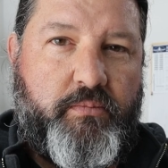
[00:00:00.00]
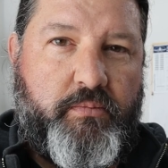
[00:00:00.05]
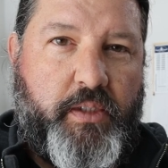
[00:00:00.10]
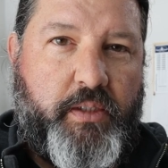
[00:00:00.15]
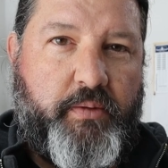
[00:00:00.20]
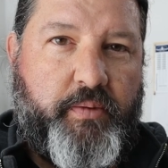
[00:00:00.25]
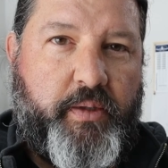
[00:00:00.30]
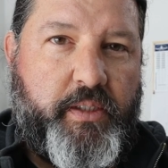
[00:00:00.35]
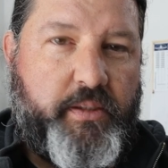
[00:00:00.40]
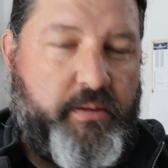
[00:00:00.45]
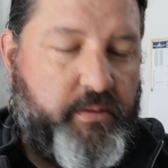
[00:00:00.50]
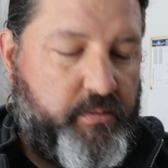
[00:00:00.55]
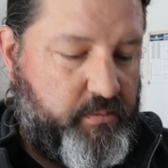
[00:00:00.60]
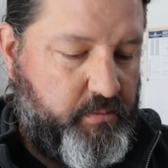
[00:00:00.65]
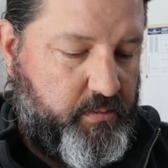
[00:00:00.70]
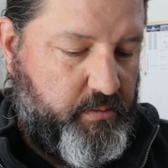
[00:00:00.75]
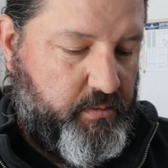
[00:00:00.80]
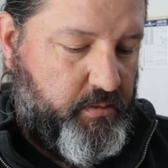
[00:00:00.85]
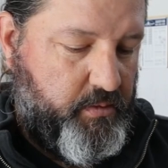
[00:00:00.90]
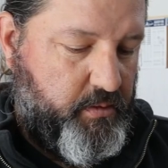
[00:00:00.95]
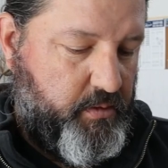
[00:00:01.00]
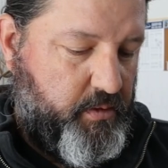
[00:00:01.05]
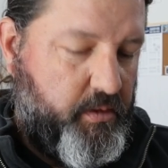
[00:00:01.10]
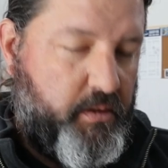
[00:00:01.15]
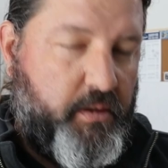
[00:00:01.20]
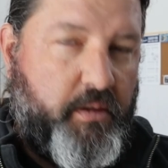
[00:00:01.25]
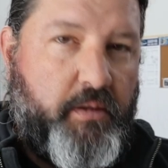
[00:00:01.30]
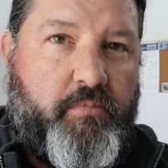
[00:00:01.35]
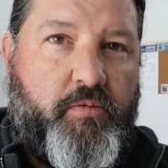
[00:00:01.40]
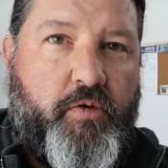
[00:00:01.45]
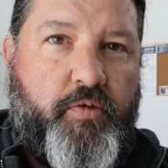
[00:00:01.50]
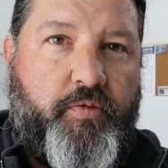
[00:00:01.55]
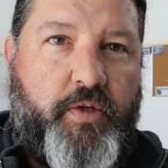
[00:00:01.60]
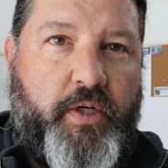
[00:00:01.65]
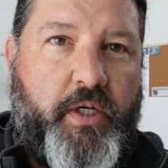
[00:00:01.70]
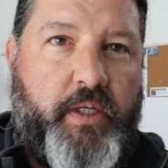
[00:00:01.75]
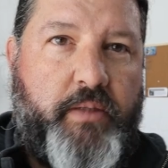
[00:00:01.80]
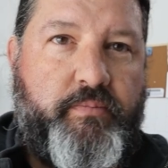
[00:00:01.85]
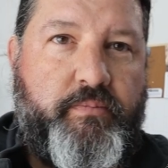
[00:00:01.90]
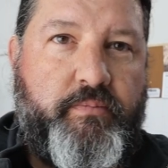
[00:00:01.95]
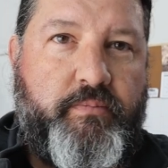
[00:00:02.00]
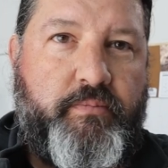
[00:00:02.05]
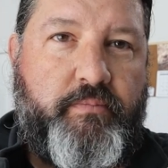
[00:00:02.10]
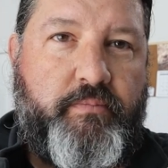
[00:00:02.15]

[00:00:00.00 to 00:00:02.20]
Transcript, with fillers: Anyways, moving on.